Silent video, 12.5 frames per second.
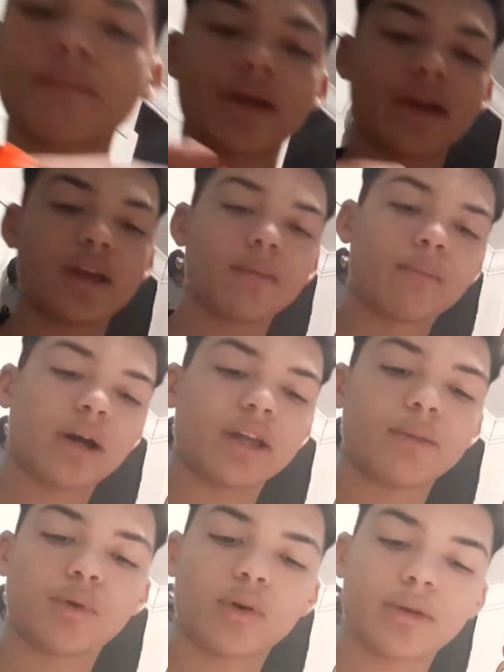made by
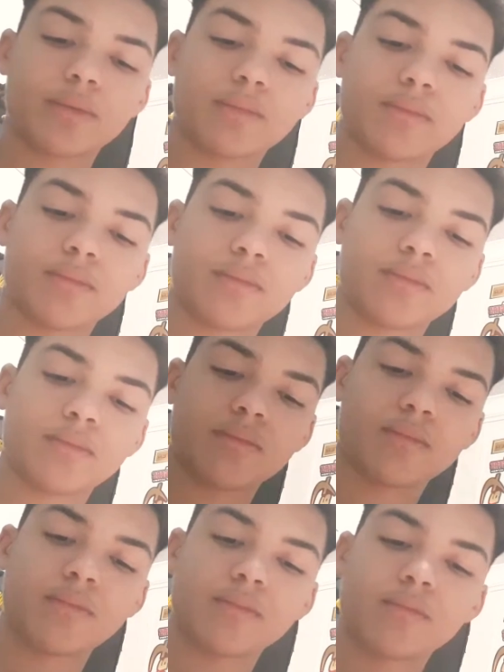a boy.
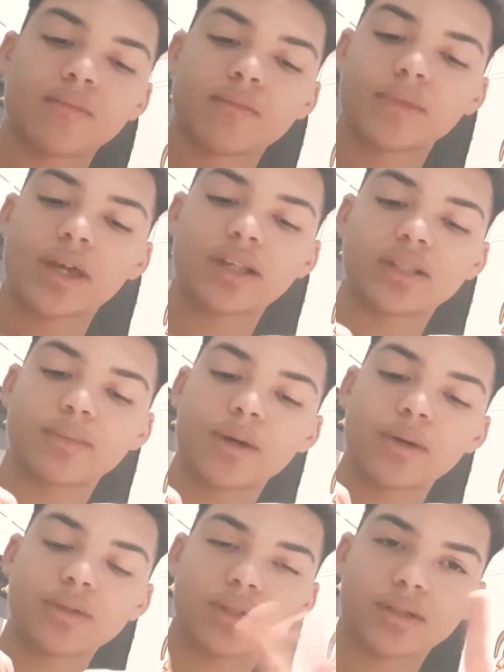A
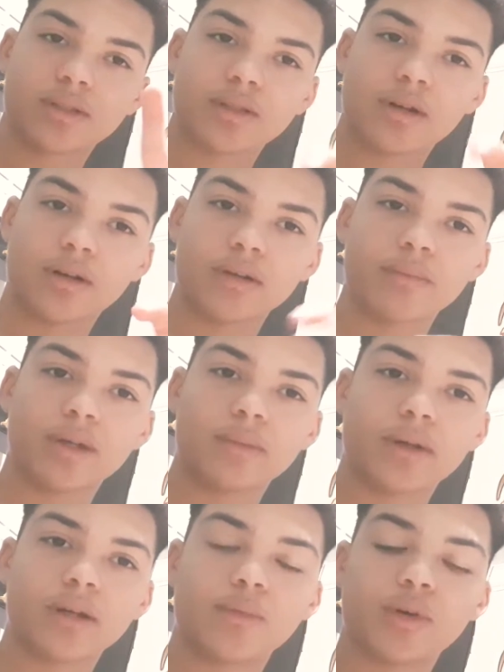supposed scar made
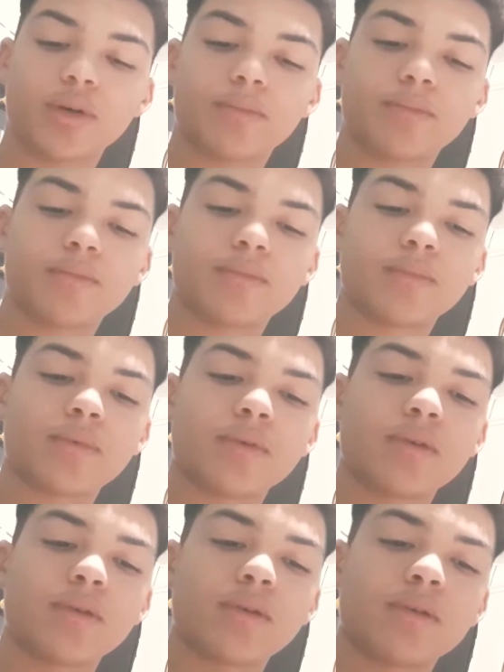by a boy.
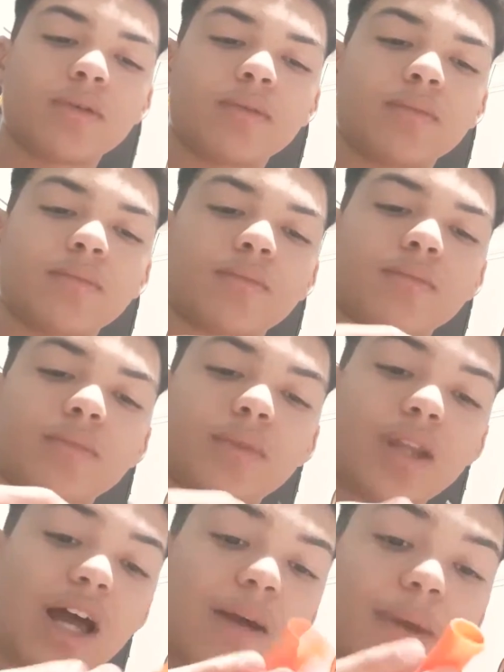
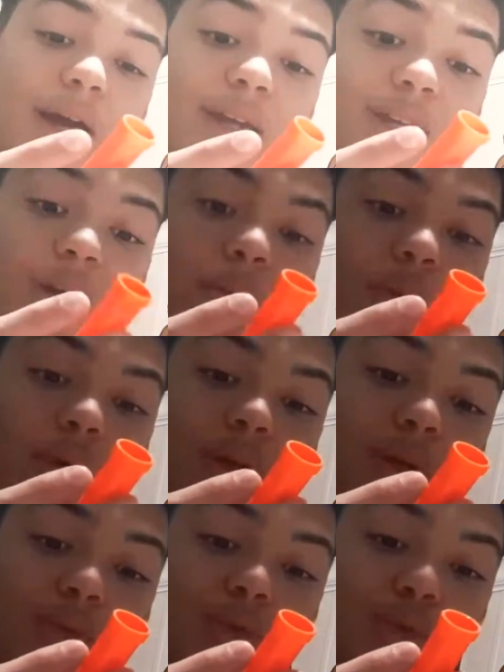Not by your boy
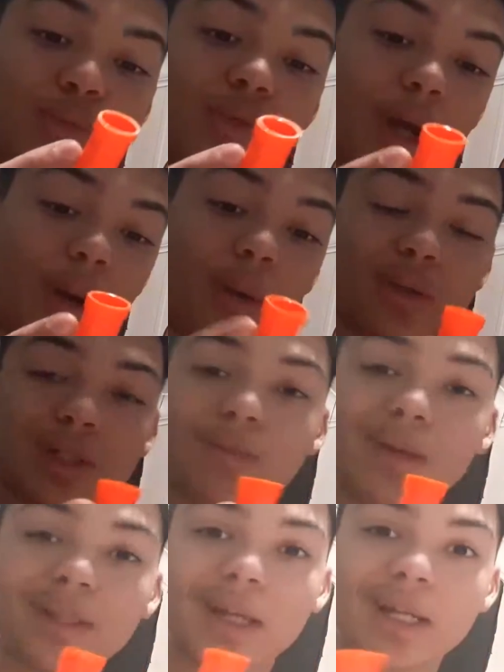YouTube channel or
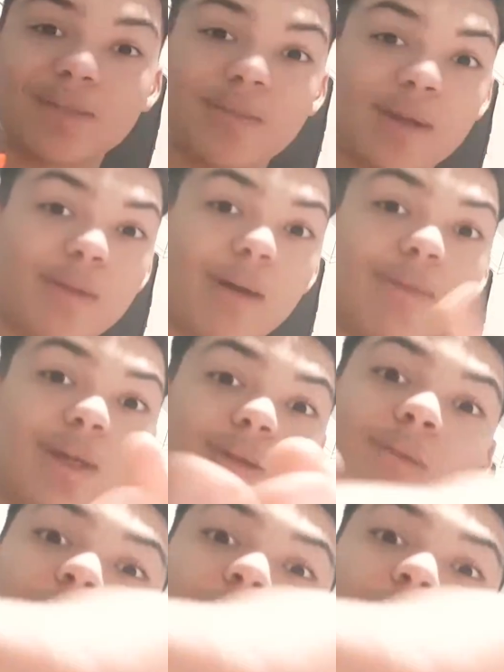something like that. It's made by me,